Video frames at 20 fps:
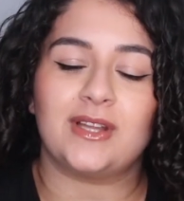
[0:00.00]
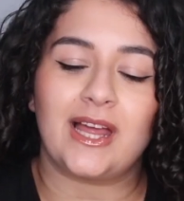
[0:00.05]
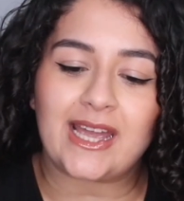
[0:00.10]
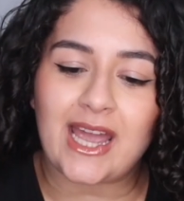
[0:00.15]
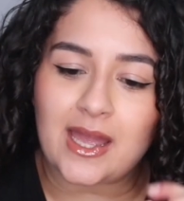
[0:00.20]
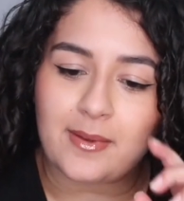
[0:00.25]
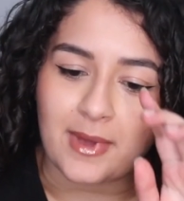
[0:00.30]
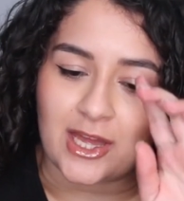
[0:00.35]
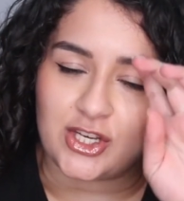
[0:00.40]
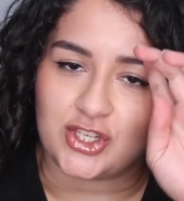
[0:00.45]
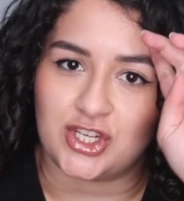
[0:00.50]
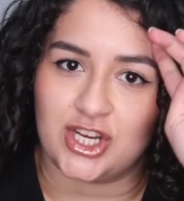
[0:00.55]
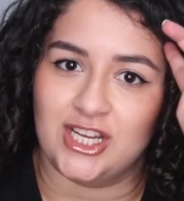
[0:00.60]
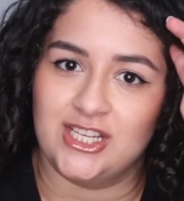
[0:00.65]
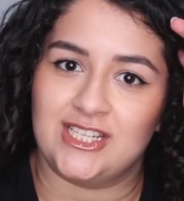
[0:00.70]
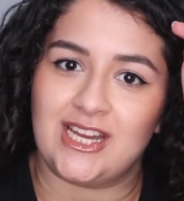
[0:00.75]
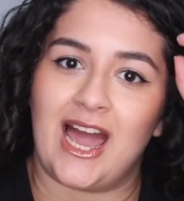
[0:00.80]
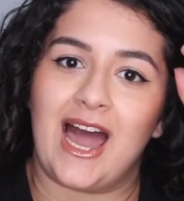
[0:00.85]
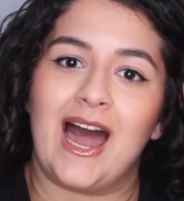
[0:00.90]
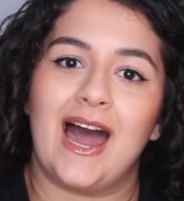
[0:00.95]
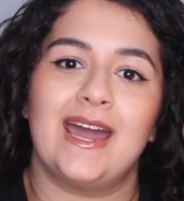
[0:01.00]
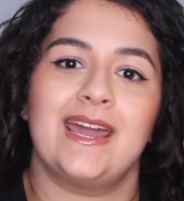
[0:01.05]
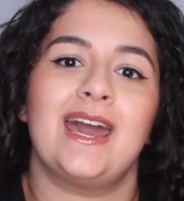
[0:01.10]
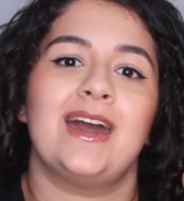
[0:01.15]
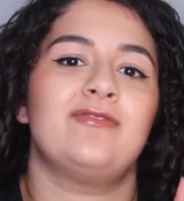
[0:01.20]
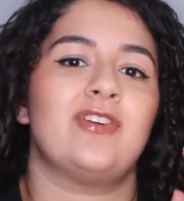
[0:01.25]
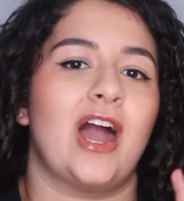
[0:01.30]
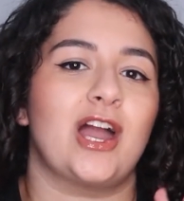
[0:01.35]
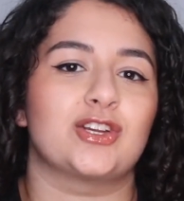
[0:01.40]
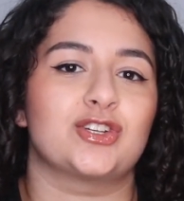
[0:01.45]
like I mentioned, I
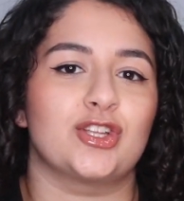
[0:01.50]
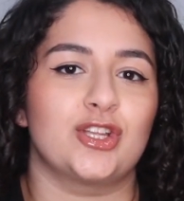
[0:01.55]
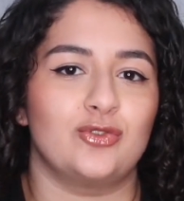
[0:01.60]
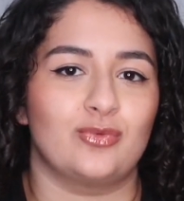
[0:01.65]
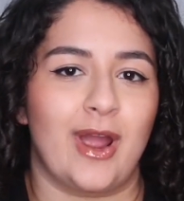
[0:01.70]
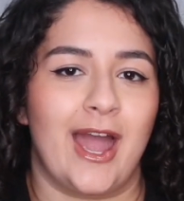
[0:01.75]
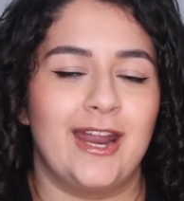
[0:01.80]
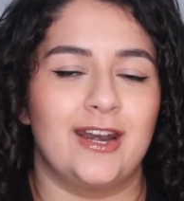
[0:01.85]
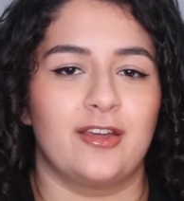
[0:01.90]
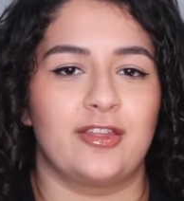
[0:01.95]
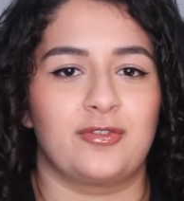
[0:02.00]
have actually read